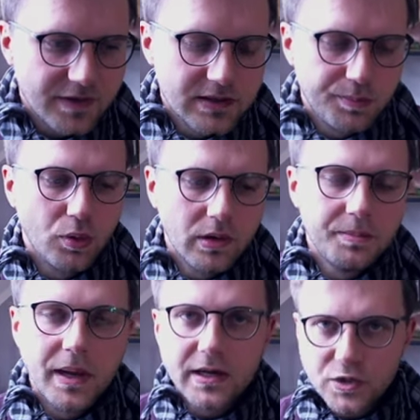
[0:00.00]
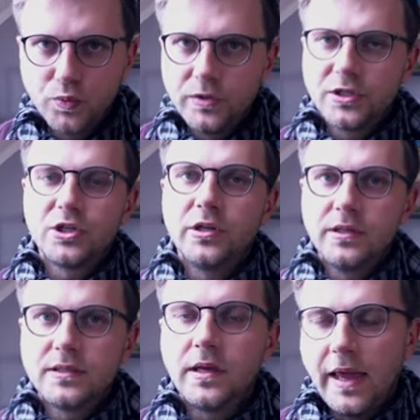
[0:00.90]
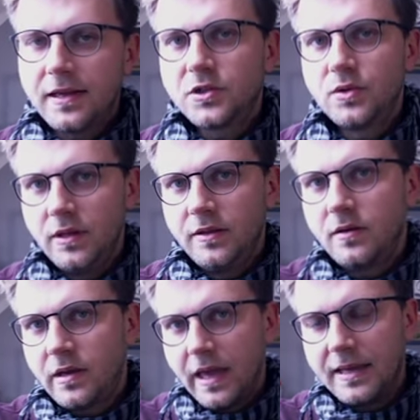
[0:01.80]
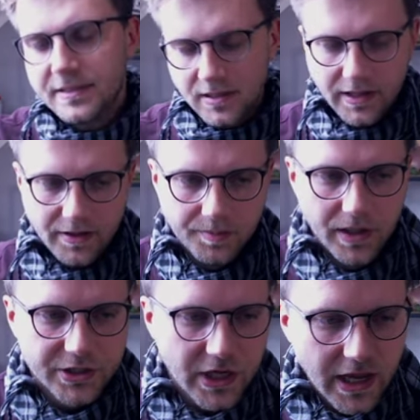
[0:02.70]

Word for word: this poly mesh, which is actually the castellated mesh.